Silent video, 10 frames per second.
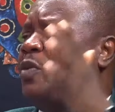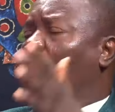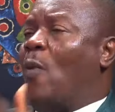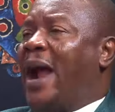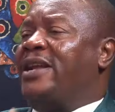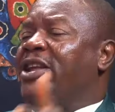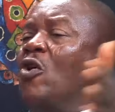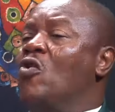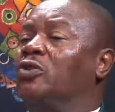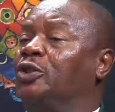while the
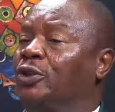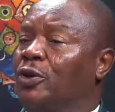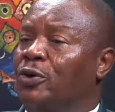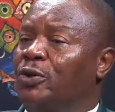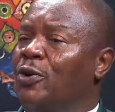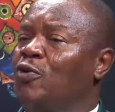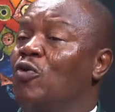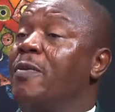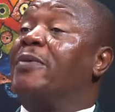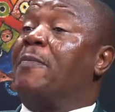old road will
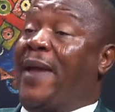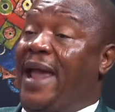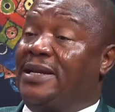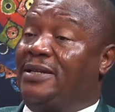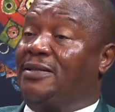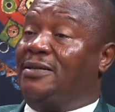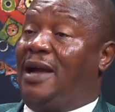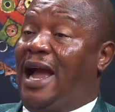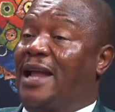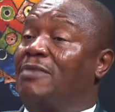be prepared
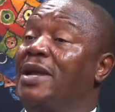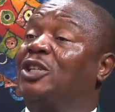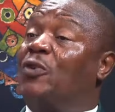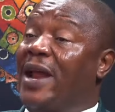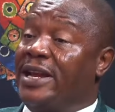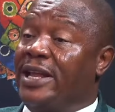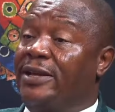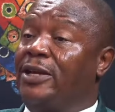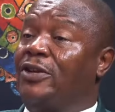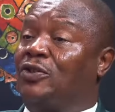and made ready,
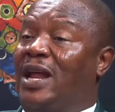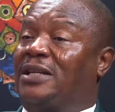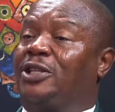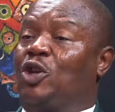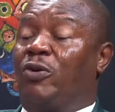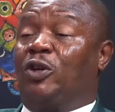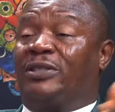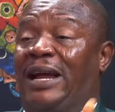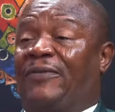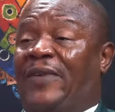so all that right. You want to
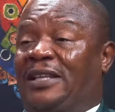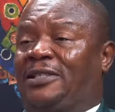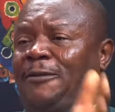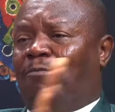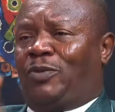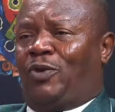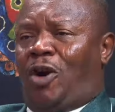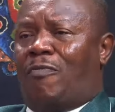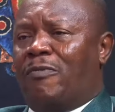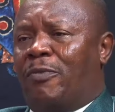drive fast, you
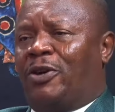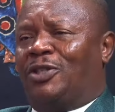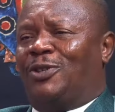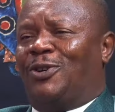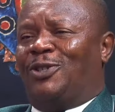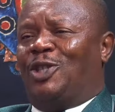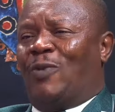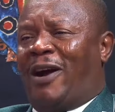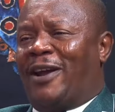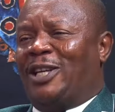come on board the
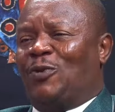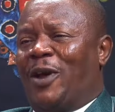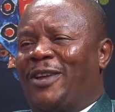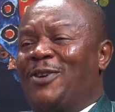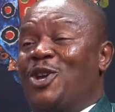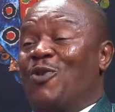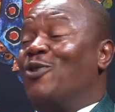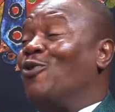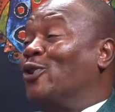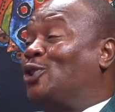dual carriage way, you
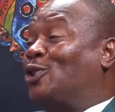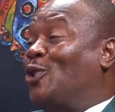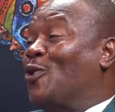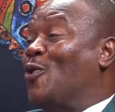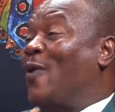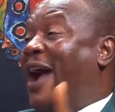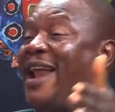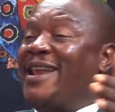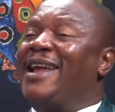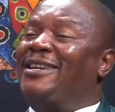want to go slow,
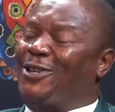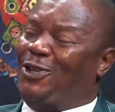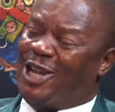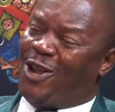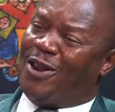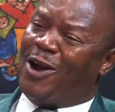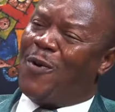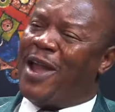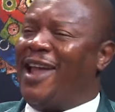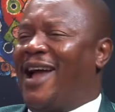and then you take the other
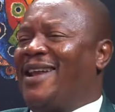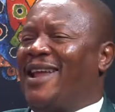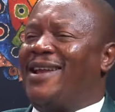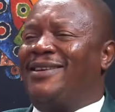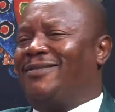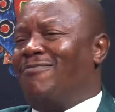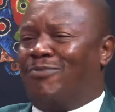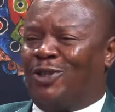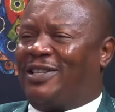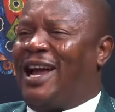way, and then
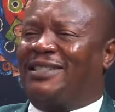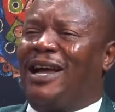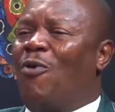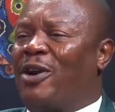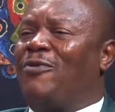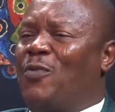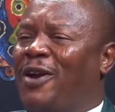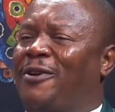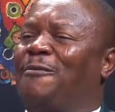both sides are working well.